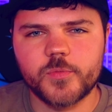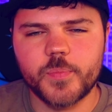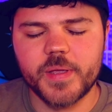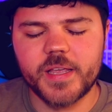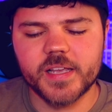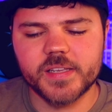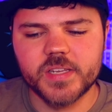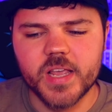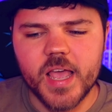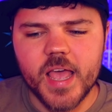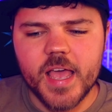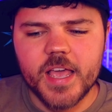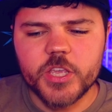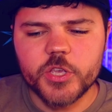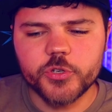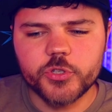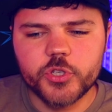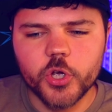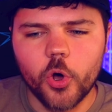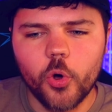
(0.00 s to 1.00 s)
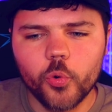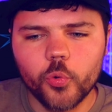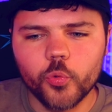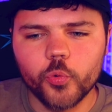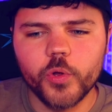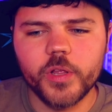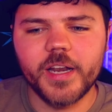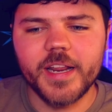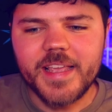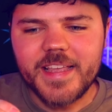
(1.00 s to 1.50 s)
because you don't
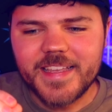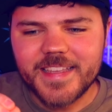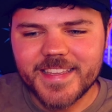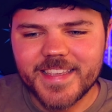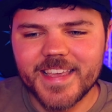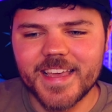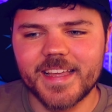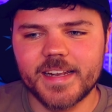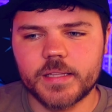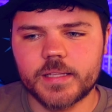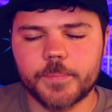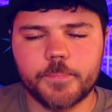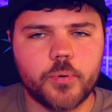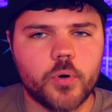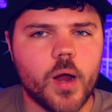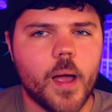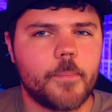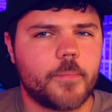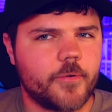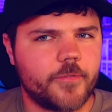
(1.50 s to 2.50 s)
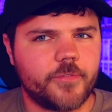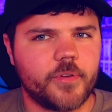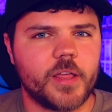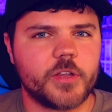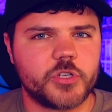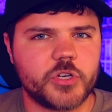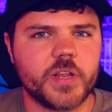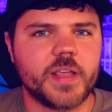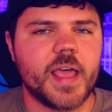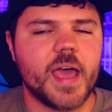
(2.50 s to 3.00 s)
really get the proper
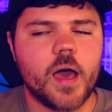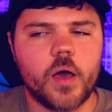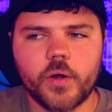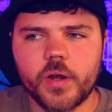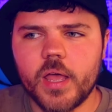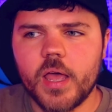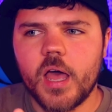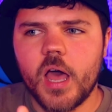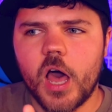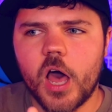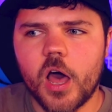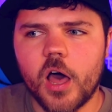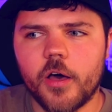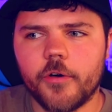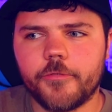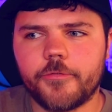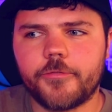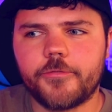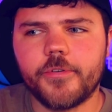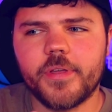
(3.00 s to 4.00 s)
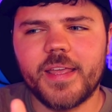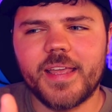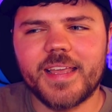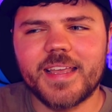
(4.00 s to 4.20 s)
fleshing out of